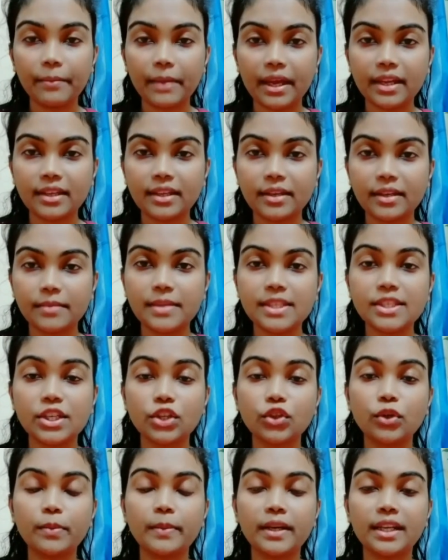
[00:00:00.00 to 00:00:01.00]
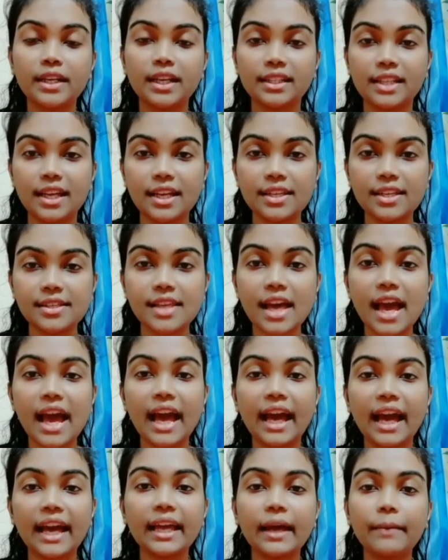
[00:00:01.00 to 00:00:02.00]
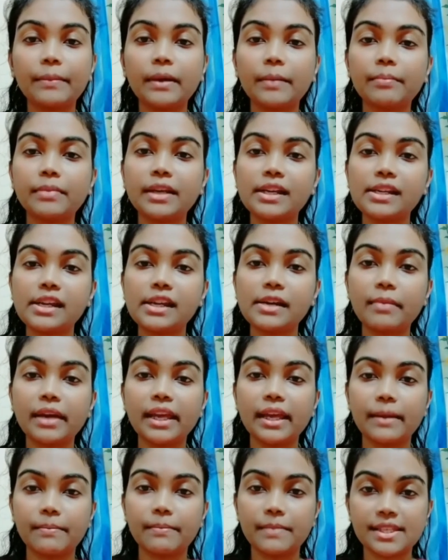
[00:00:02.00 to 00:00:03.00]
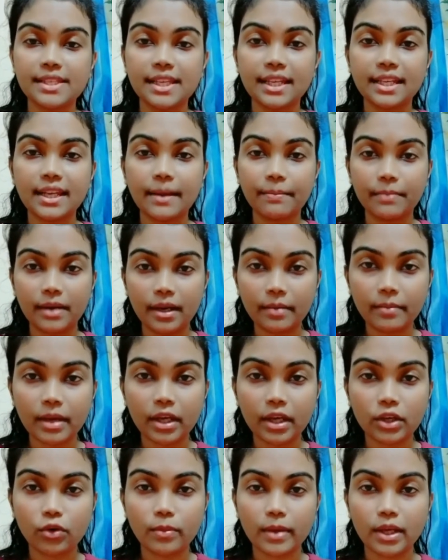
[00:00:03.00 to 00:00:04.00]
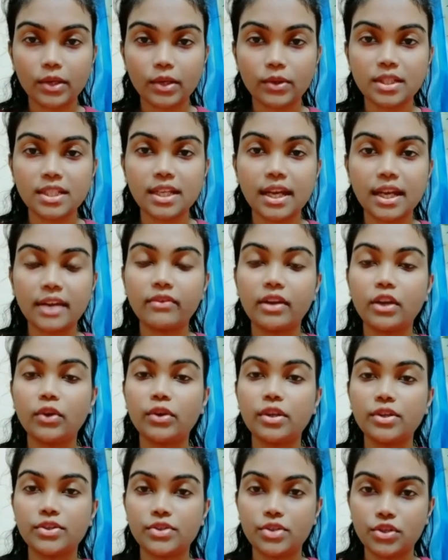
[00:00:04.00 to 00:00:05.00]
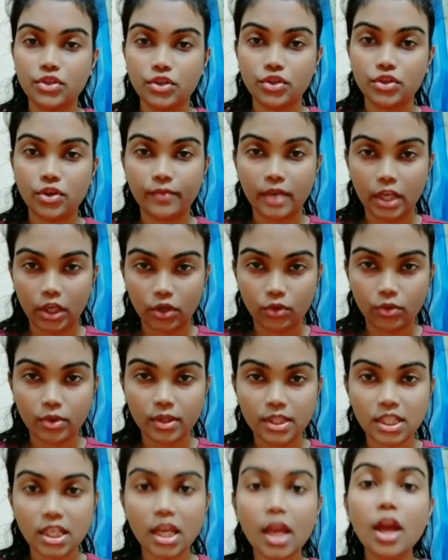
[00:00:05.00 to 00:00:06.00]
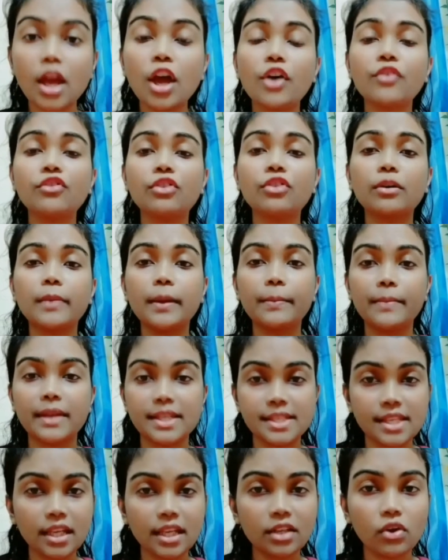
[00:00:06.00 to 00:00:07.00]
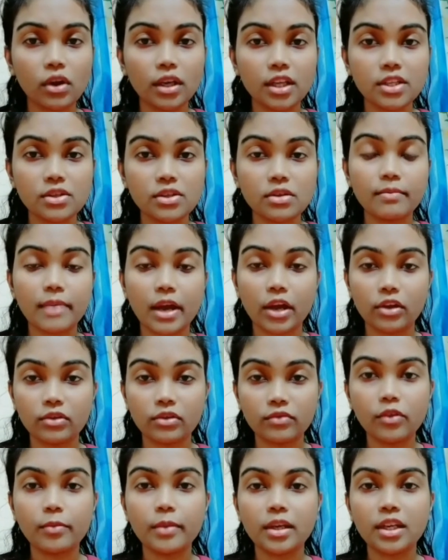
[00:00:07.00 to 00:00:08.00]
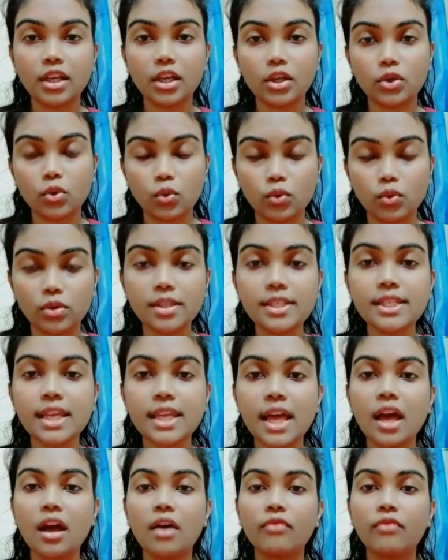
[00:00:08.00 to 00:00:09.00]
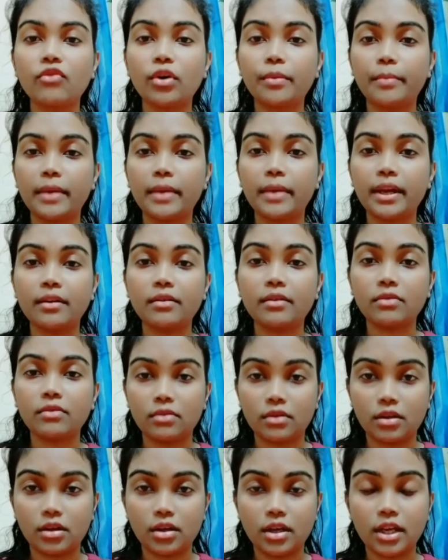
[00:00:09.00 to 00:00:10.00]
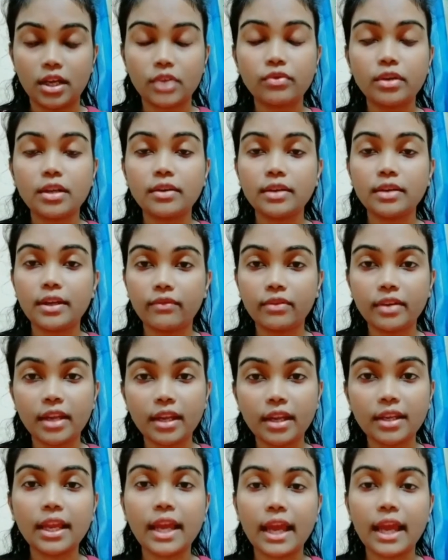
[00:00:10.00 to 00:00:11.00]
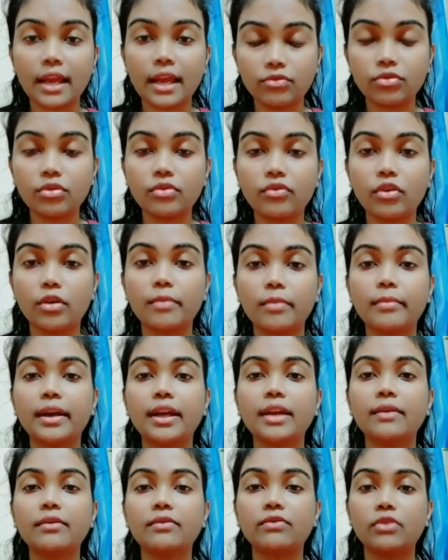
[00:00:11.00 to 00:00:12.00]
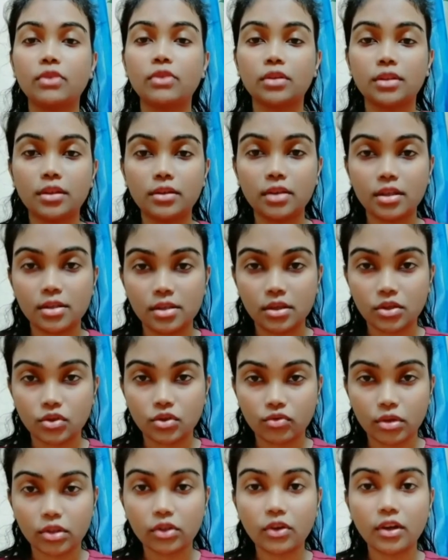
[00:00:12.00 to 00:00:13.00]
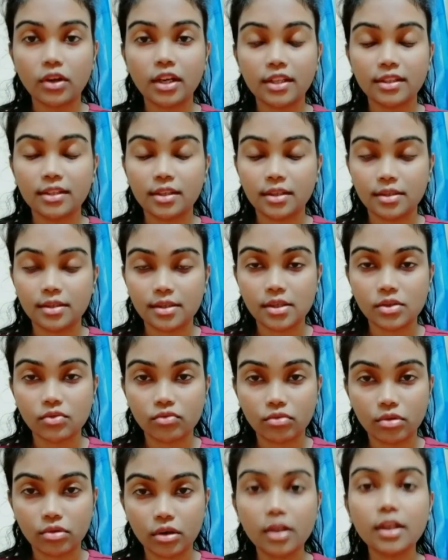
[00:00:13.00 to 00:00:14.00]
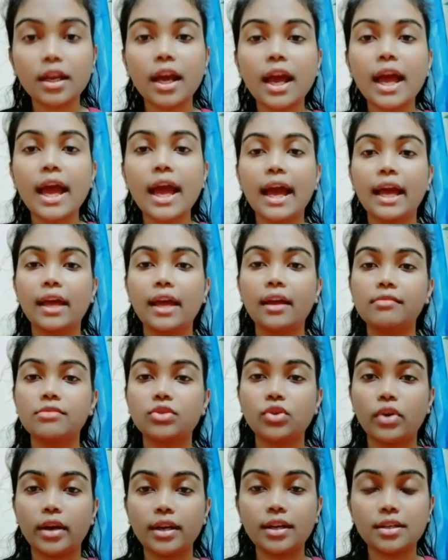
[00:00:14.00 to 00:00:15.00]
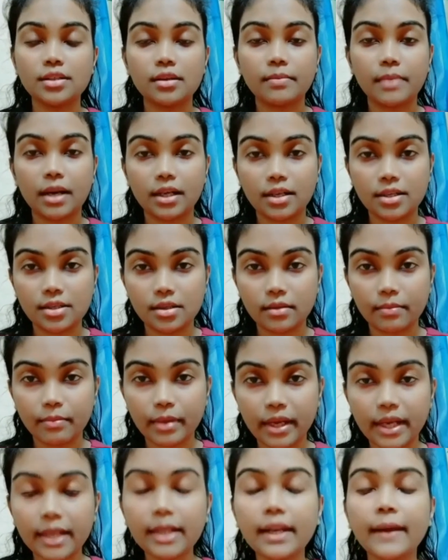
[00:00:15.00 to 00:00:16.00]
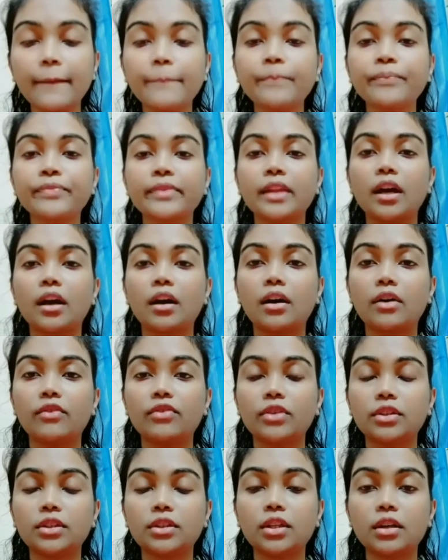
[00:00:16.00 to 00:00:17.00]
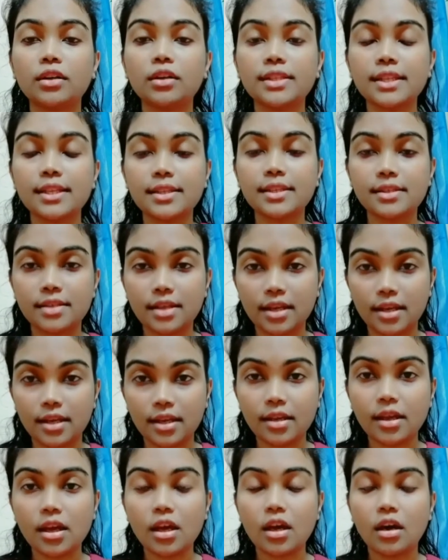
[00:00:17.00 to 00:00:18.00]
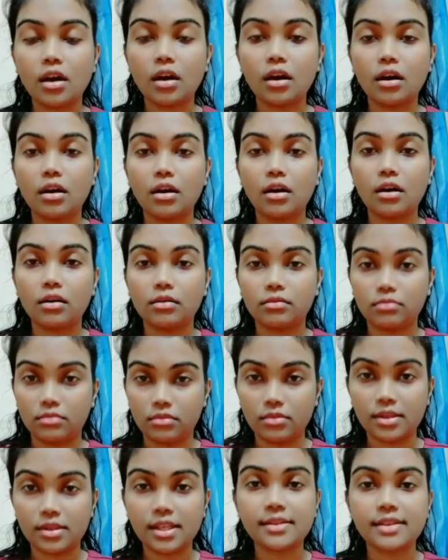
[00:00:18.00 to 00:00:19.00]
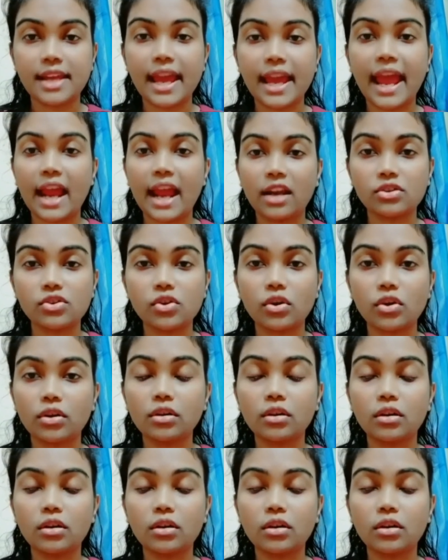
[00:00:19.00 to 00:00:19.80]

name is Ritupana Das. I have completed my MSc in Applied Microbiology at Vellore Institute of Technology. For my basic knowledge on bioinformatic tools, for my it will definitely helpful for my further research work on and thesis work. I have joined as a participant for the 6-day hands-on